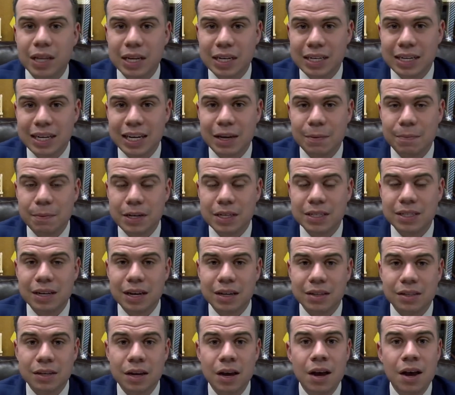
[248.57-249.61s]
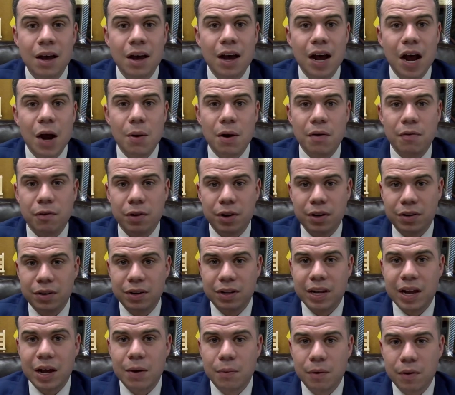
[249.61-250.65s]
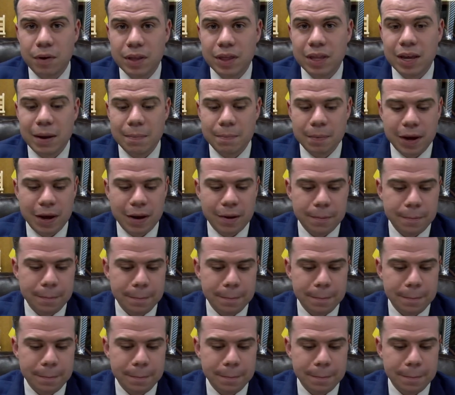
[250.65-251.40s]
that DEP sets. However, until now, we're in that ban.